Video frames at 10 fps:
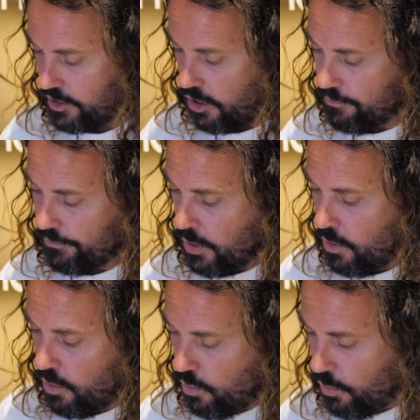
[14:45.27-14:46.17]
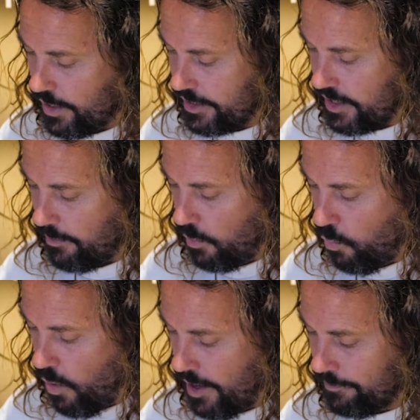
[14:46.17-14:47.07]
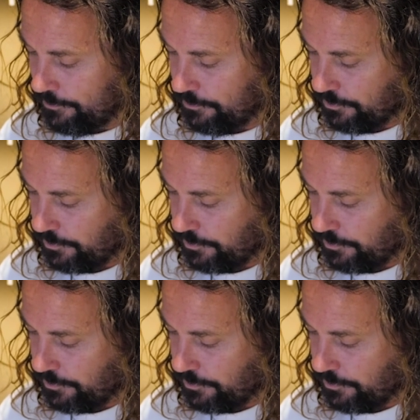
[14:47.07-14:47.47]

So audience number 1,